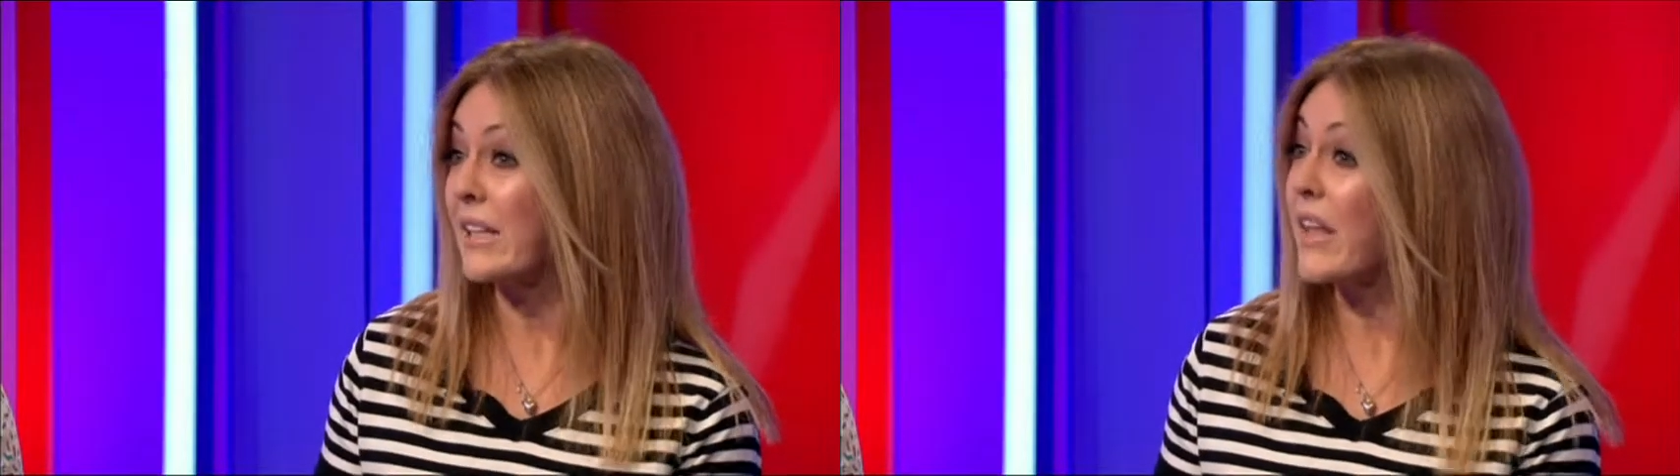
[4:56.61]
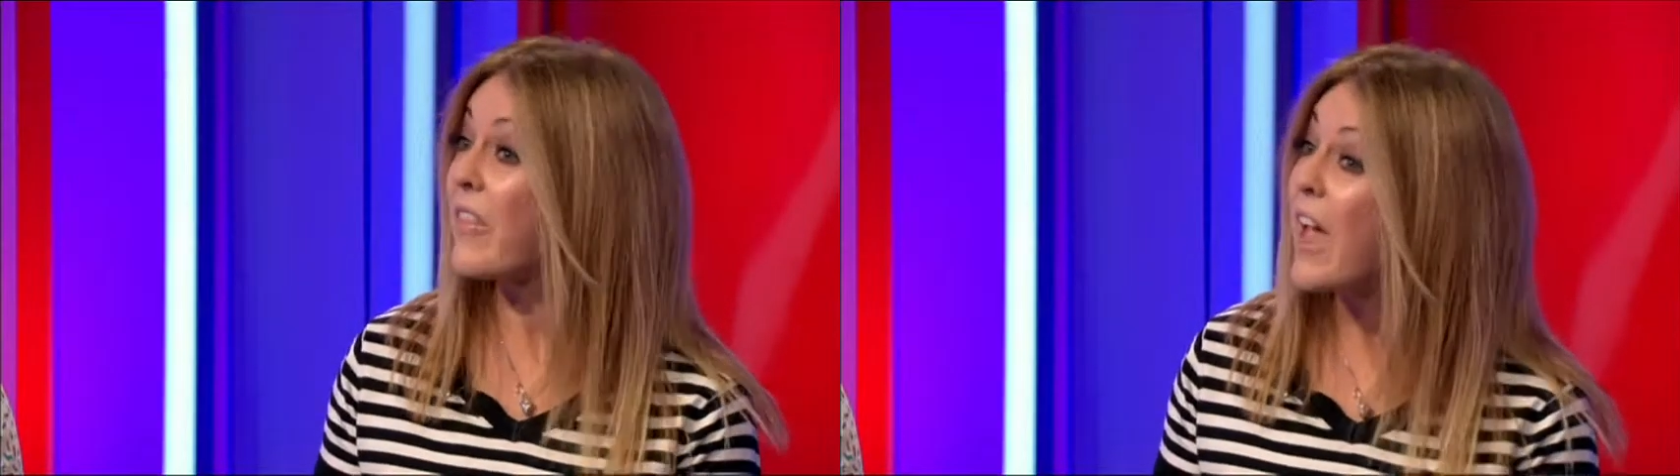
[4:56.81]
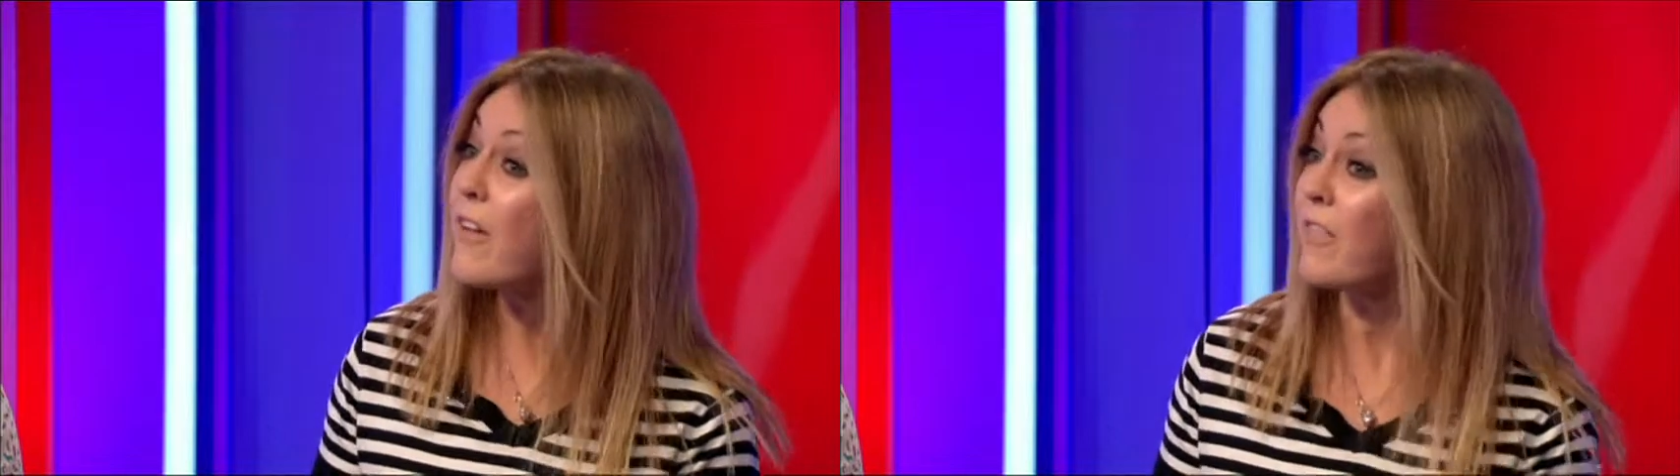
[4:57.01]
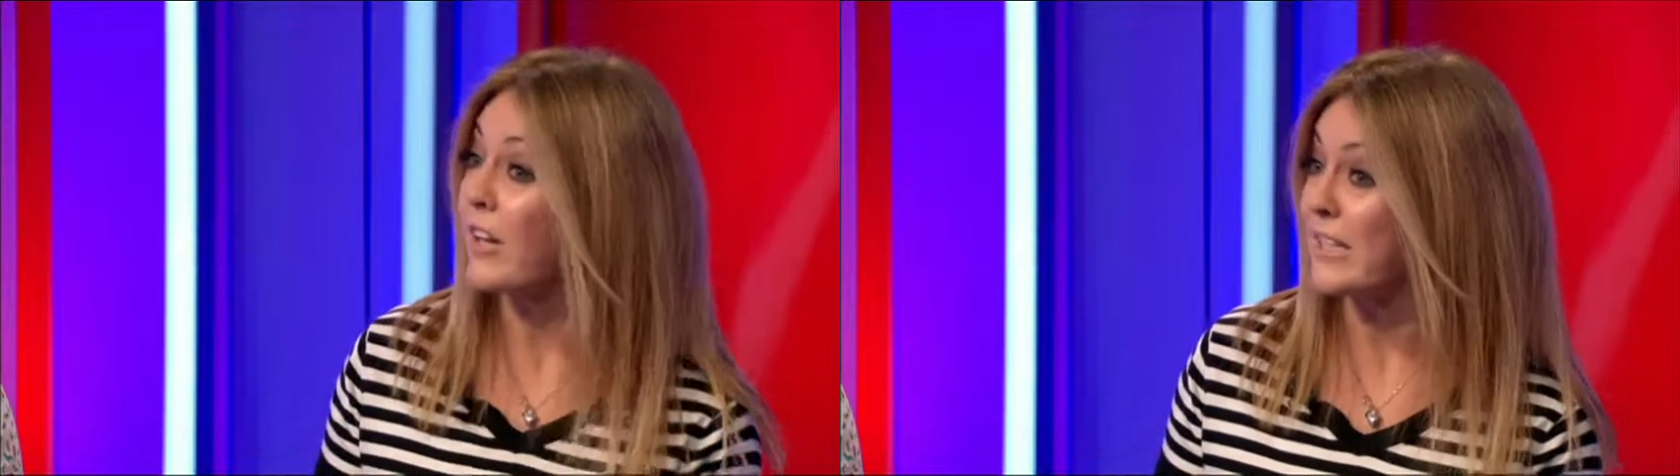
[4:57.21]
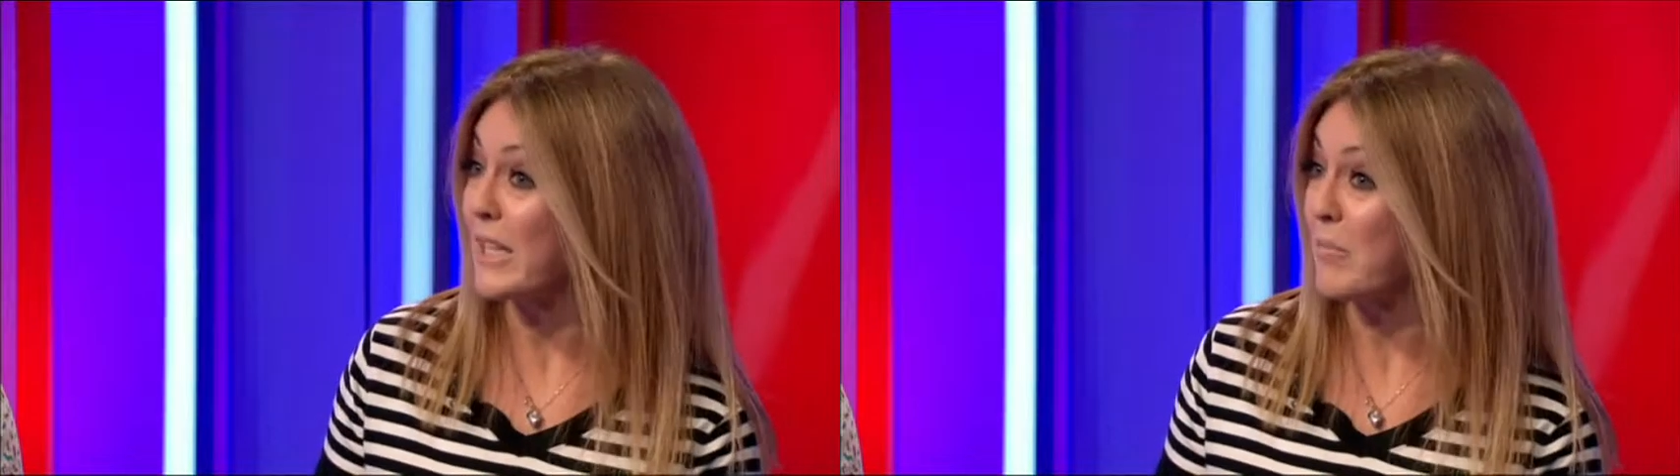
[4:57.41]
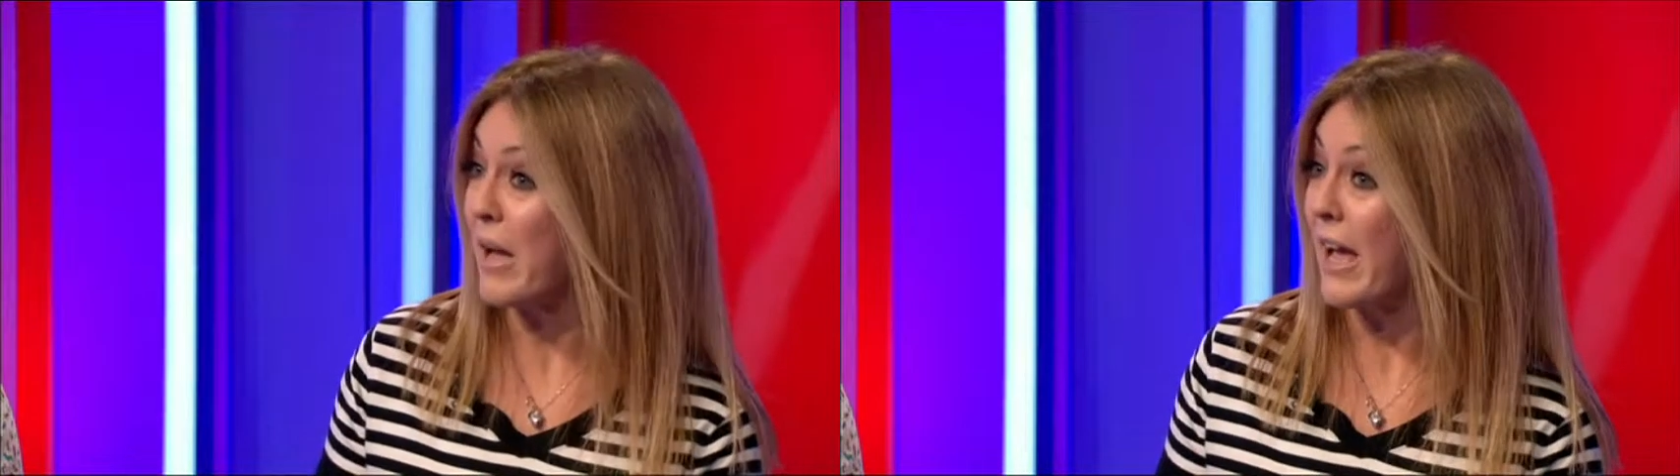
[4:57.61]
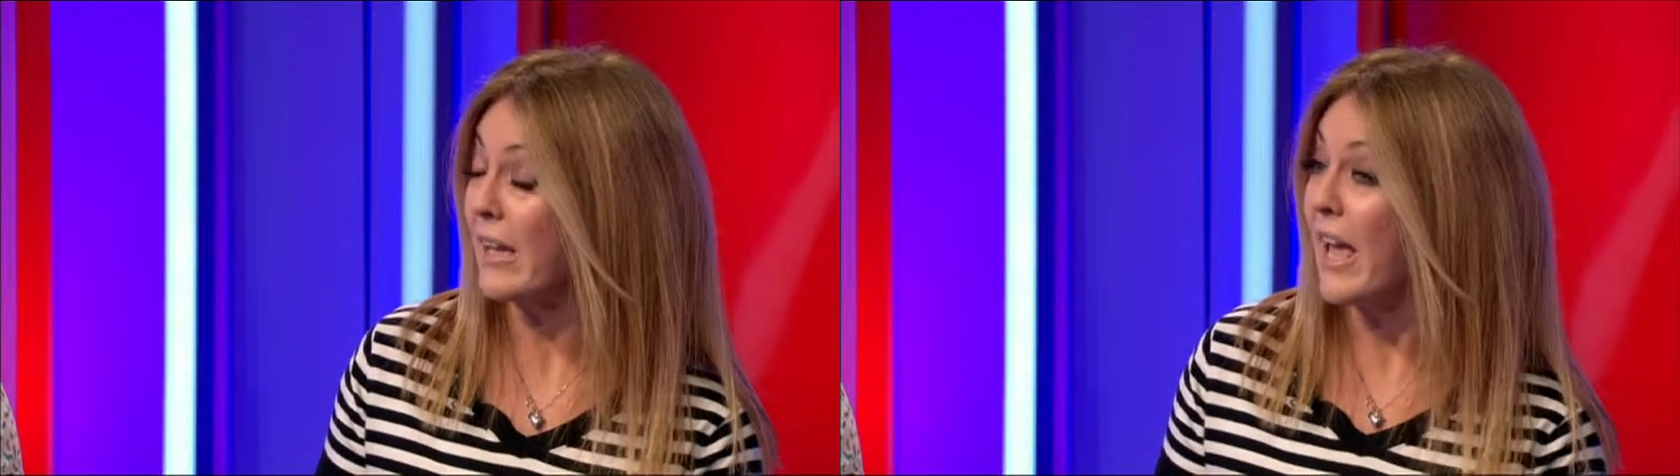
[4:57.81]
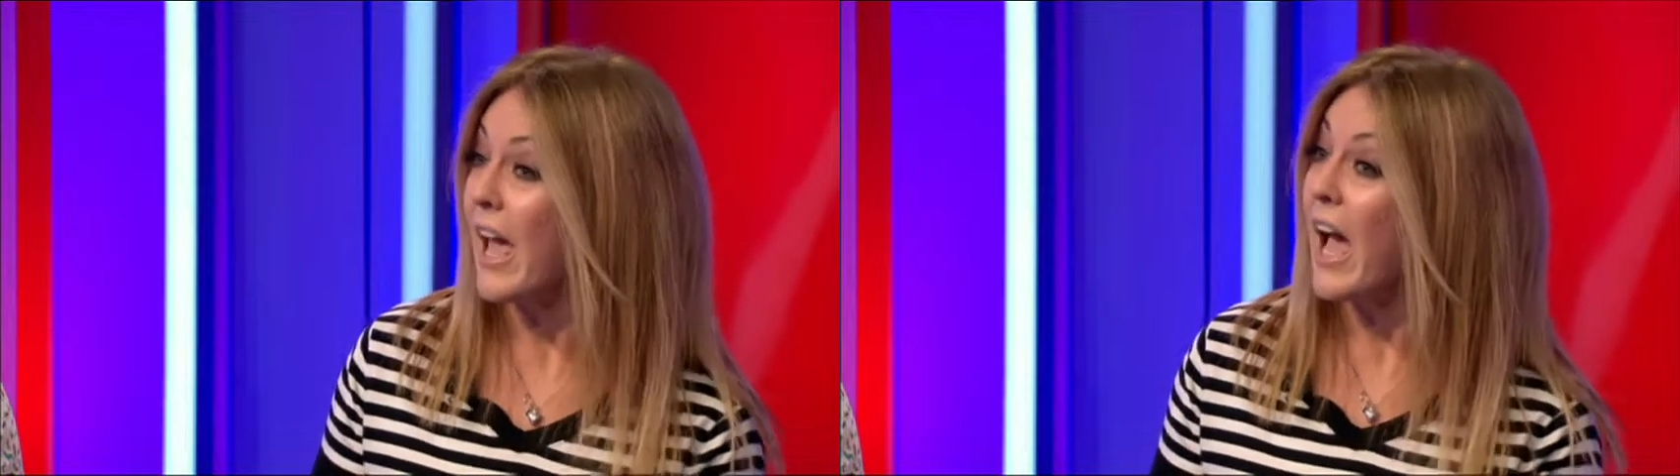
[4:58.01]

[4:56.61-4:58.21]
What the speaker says: So they're fighting back.